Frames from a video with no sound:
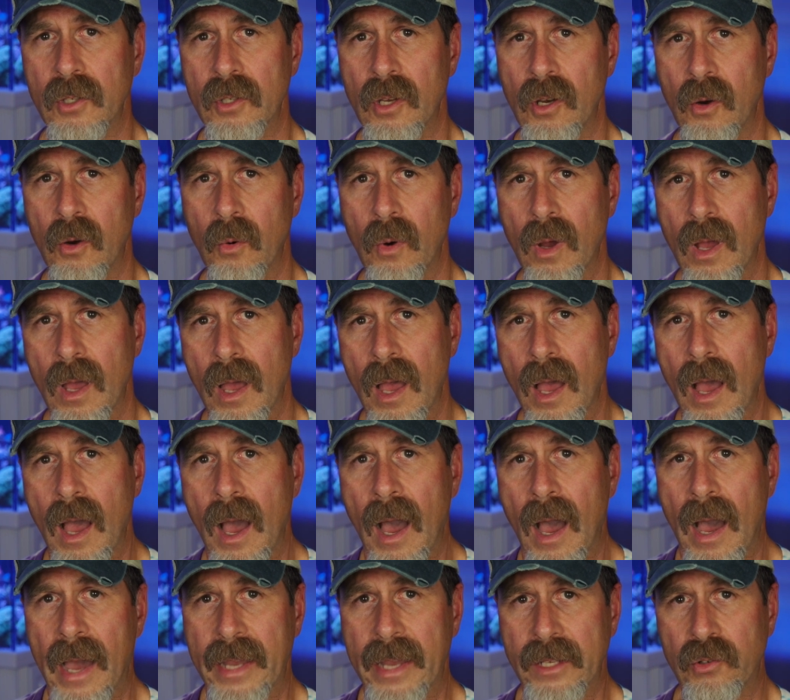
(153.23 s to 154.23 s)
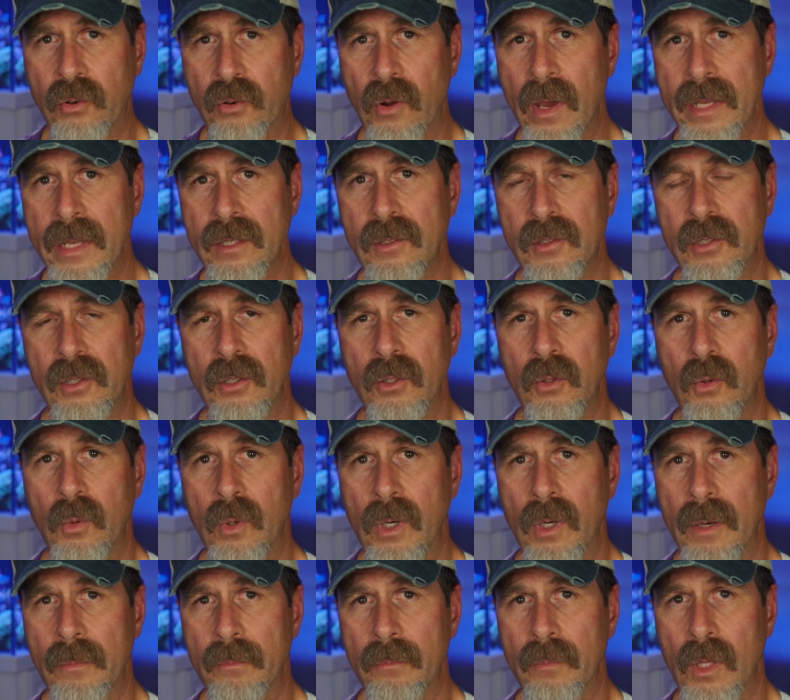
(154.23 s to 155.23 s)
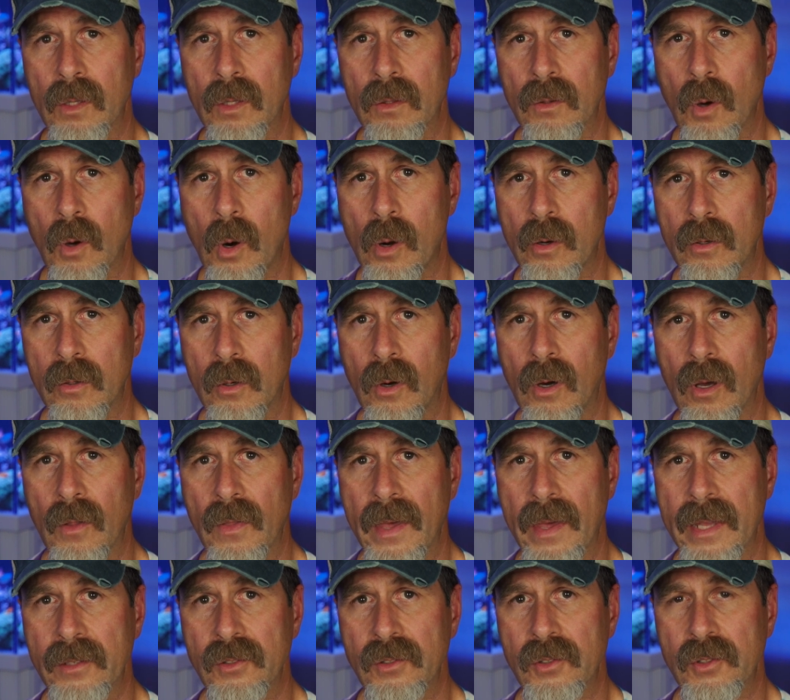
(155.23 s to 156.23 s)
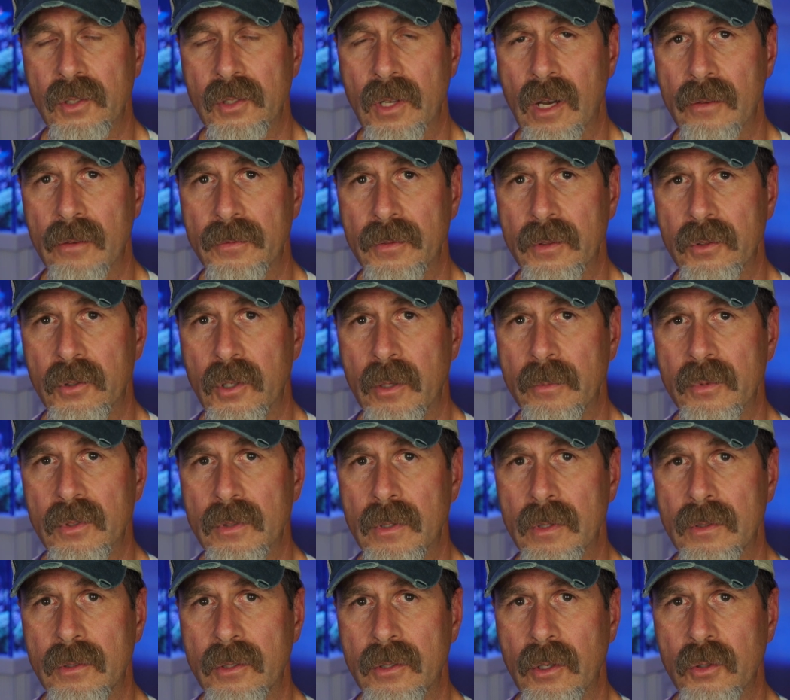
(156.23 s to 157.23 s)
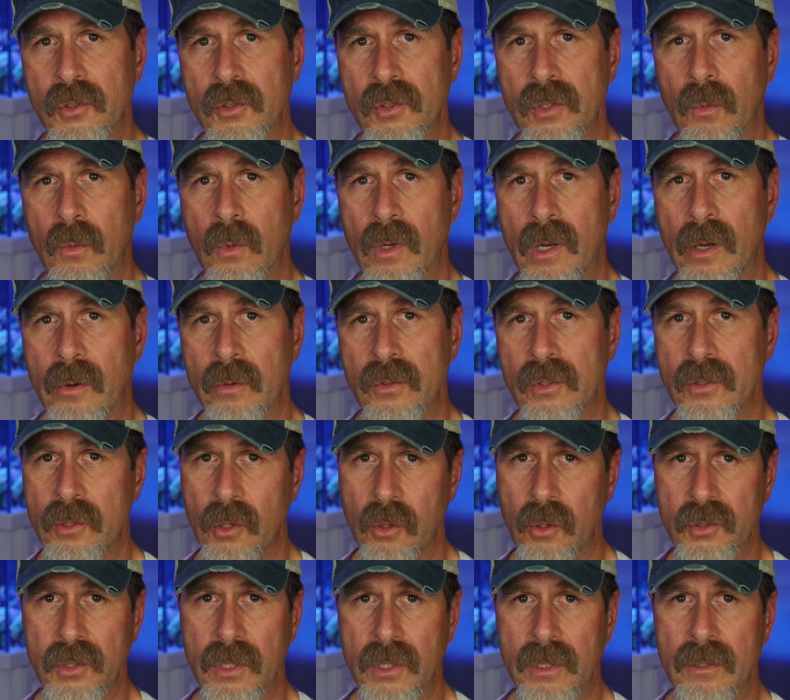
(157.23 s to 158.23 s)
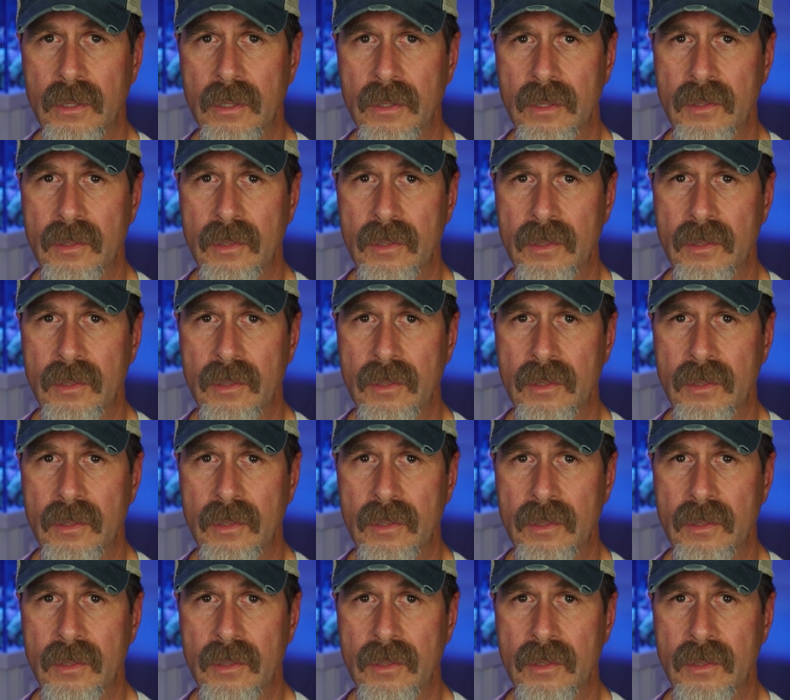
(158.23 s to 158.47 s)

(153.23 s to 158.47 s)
So I tried to lower all that stuff in terms of the dosing when I was dosing